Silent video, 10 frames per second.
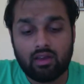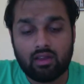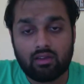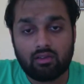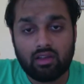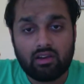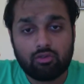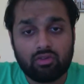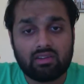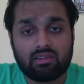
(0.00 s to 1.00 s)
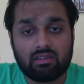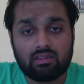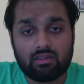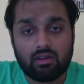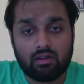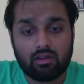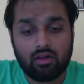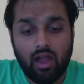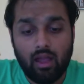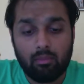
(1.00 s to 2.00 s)
It increases
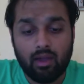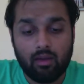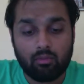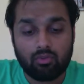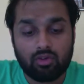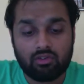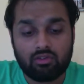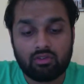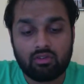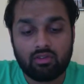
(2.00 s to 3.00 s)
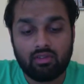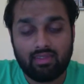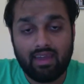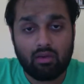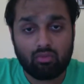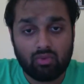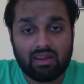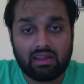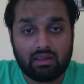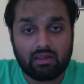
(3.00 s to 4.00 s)
their IPAP, which that
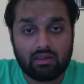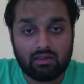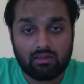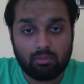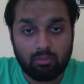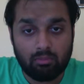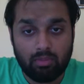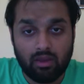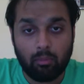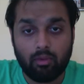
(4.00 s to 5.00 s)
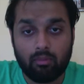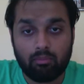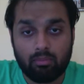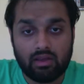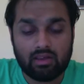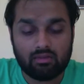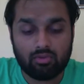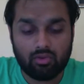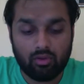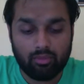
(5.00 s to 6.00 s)
reading is PIP, peak
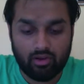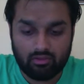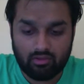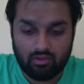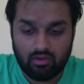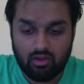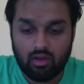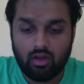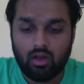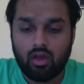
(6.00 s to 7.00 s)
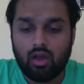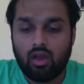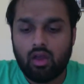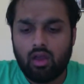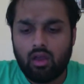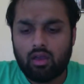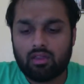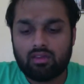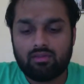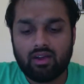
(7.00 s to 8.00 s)
inspiratory pressure. And
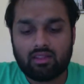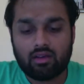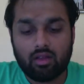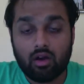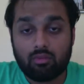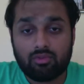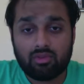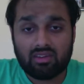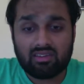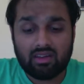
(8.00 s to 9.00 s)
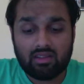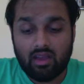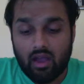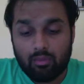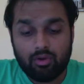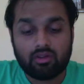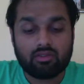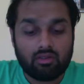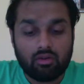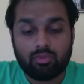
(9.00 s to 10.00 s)
then you've got the alarms. You can set the high
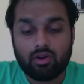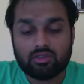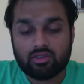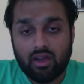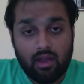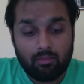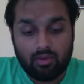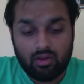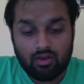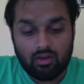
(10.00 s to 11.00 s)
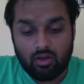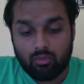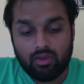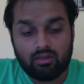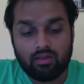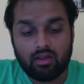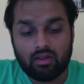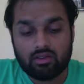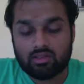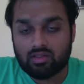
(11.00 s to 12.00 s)
pressure, low pressure, apnea, low minute
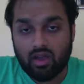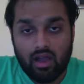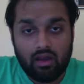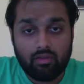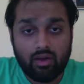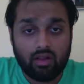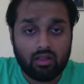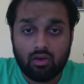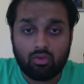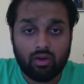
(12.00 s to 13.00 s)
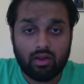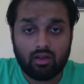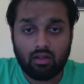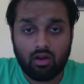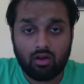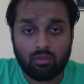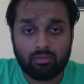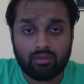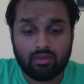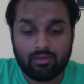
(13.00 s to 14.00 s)
ventilation, the high rate, low rate
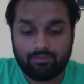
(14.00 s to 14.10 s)
alarms.